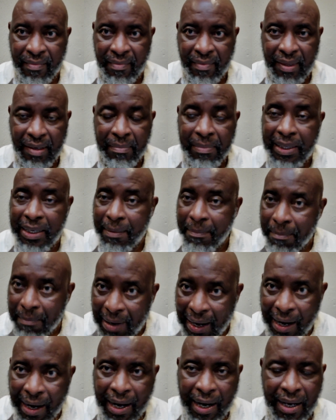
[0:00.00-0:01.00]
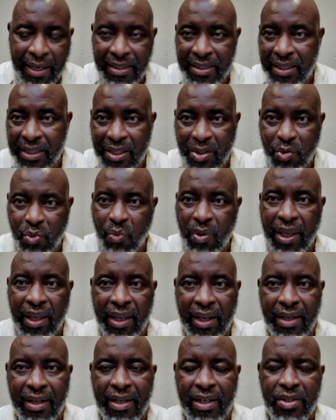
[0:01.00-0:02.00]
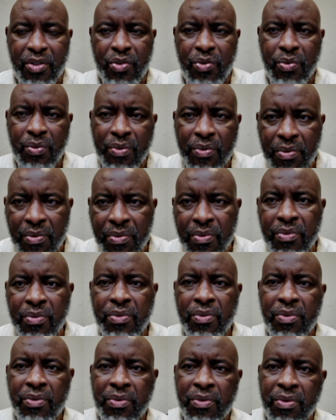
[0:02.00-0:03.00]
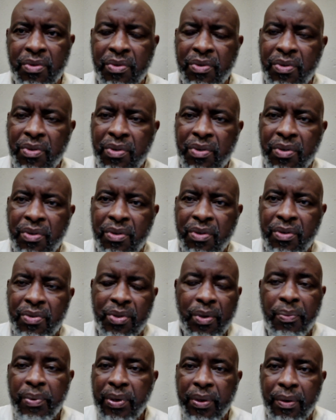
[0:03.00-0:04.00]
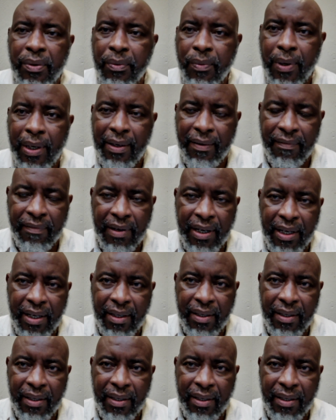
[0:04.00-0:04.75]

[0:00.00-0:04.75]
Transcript: But among us, there's wickedness too. So we don't qualify.